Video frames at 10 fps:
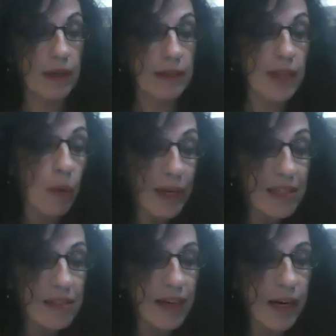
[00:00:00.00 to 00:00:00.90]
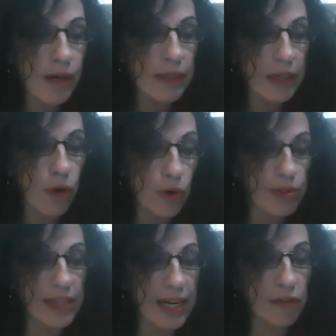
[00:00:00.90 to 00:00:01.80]
Now, Esther
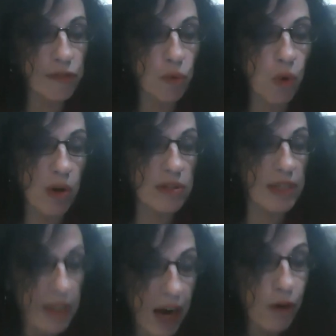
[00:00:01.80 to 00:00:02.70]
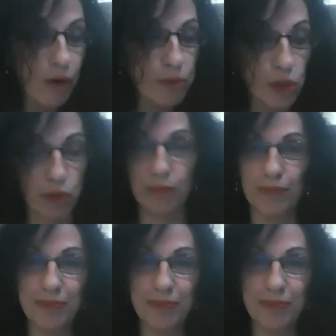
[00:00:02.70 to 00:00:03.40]
herself was an Arab Jew.